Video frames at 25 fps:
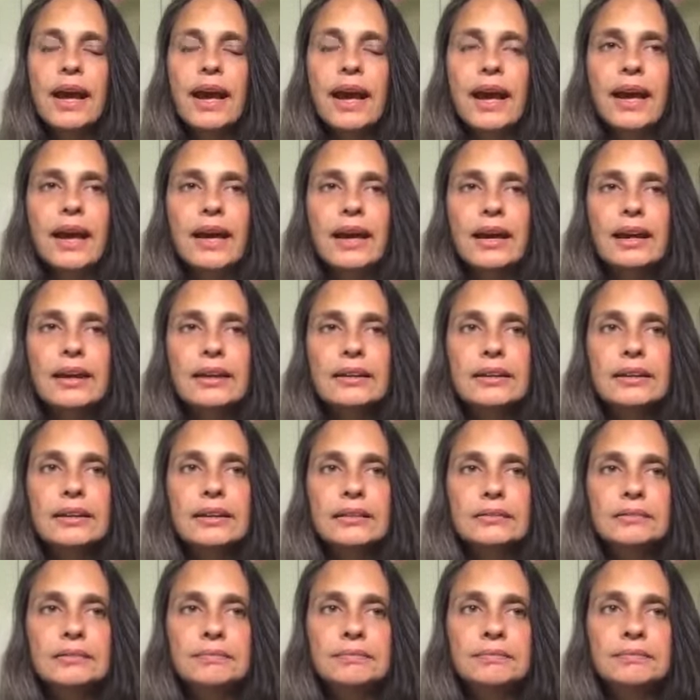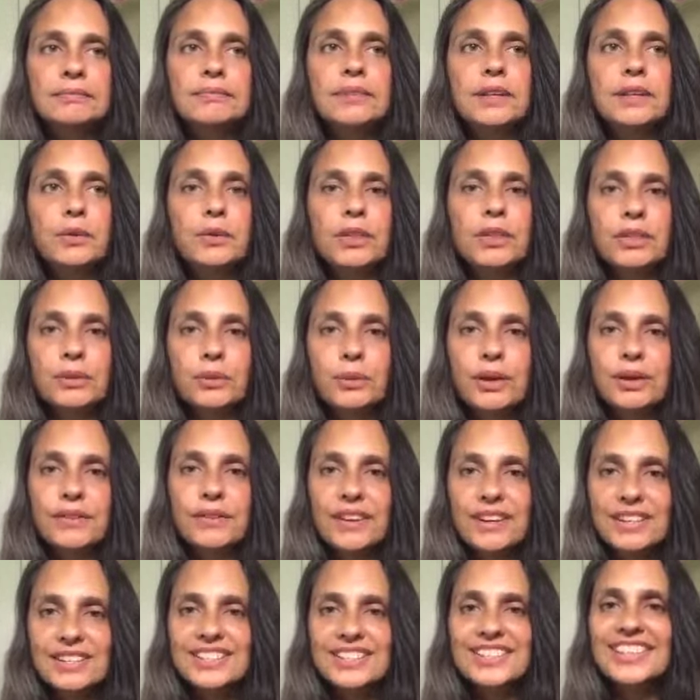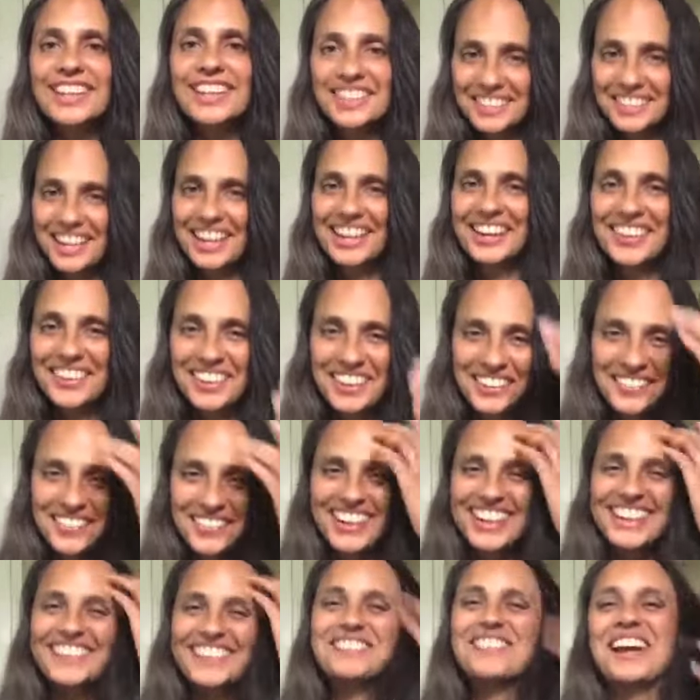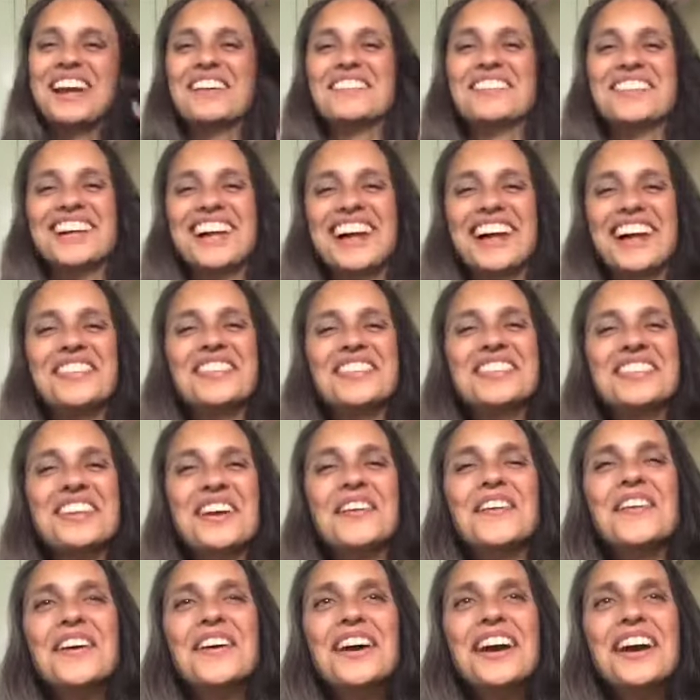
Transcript: And there were 3 of us, and I know you work in behavioral health. So